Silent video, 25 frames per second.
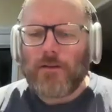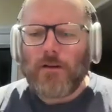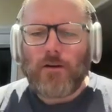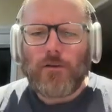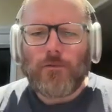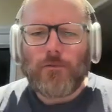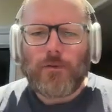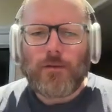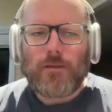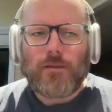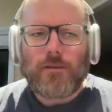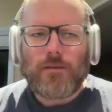
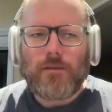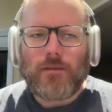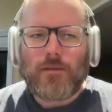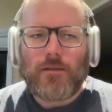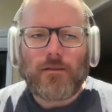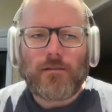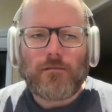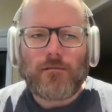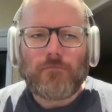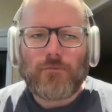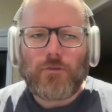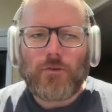song with
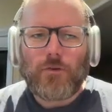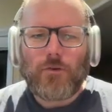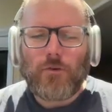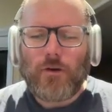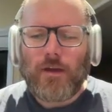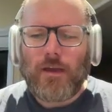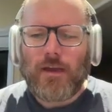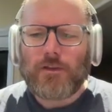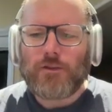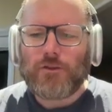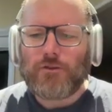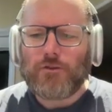the
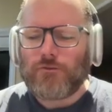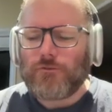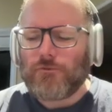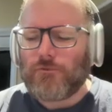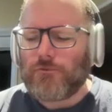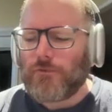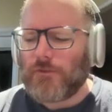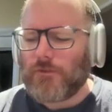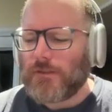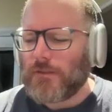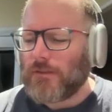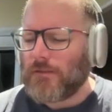
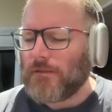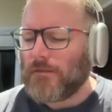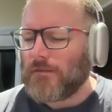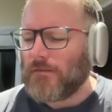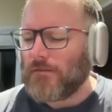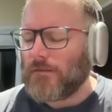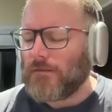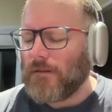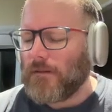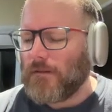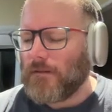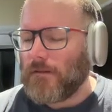orchestrals,
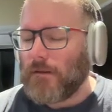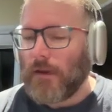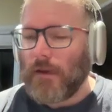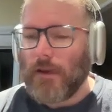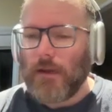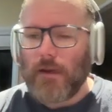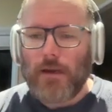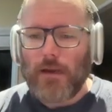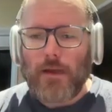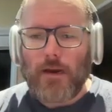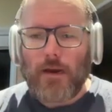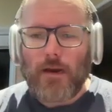and
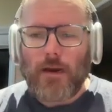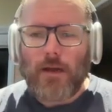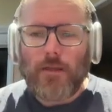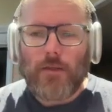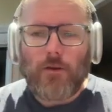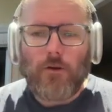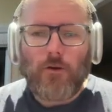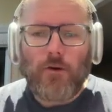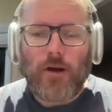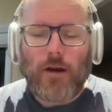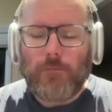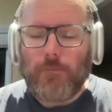again,
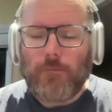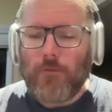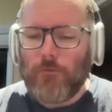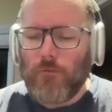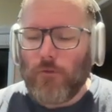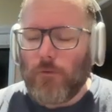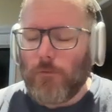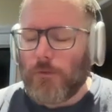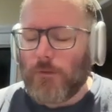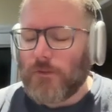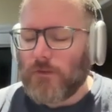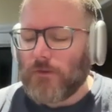another great
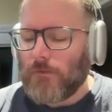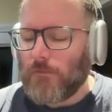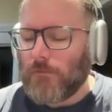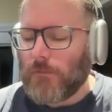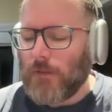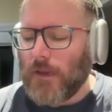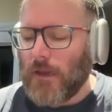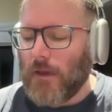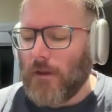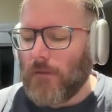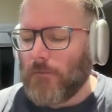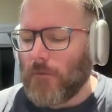performance from
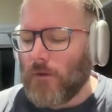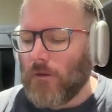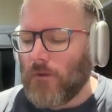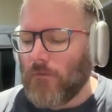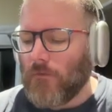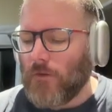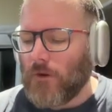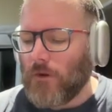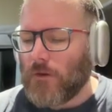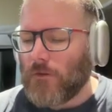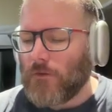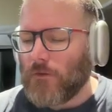Liam
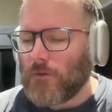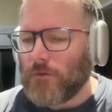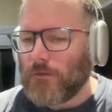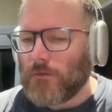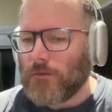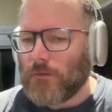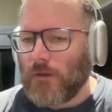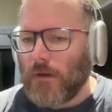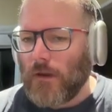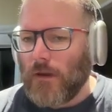on vocals.